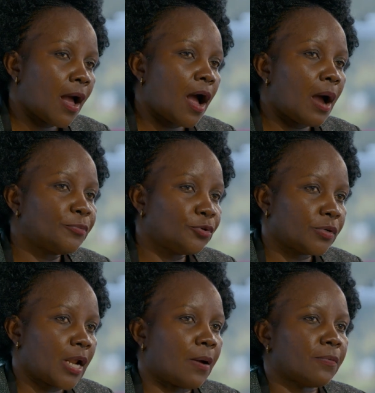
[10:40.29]
Up to
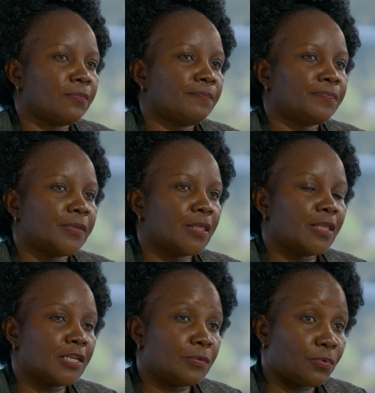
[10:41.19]
now,
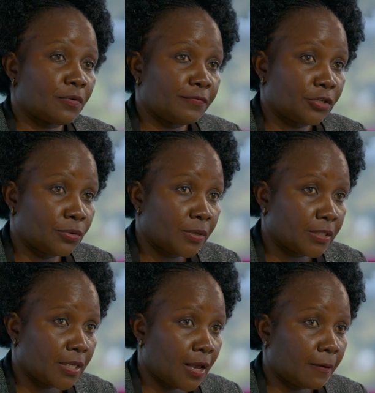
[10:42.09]
that provision is
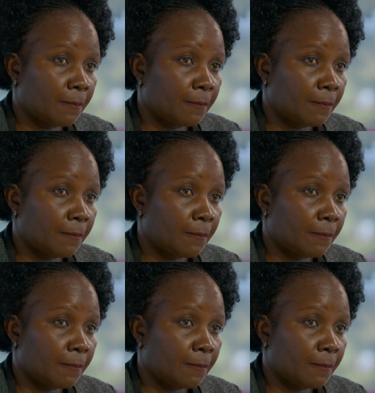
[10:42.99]
there.